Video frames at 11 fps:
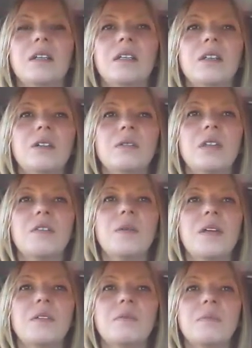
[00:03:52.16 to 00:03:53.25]
You know, they've
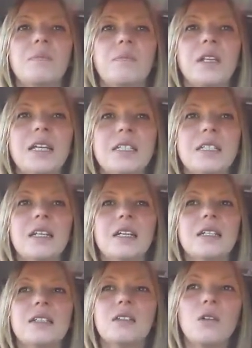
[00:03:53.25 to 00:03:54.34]
been placed in
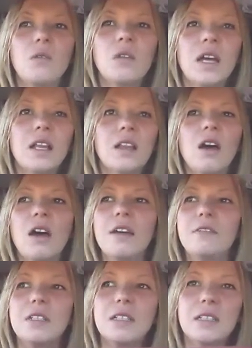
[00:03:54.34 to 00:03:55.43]
us all our
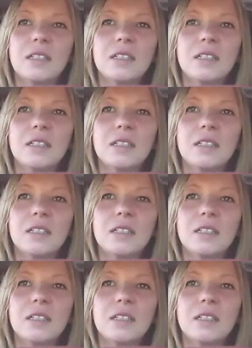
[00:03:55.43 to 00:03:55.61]
lives,